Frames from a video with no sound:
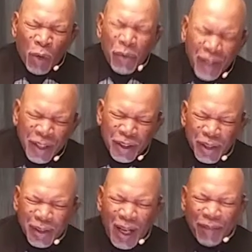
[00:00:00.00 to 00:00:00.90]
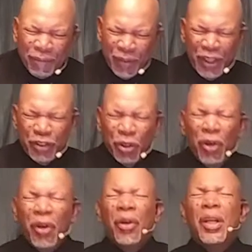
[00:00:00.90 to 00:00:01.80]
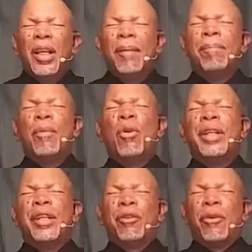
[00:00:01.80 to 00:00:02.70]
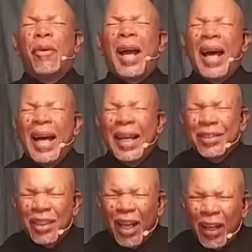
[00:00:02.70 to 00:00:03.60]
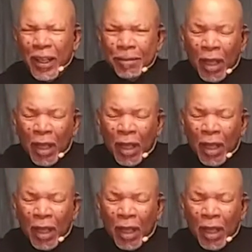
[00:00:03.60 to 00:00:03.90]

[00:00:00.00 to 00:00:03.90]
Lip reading: We thank you, God, for this early morning rise, God.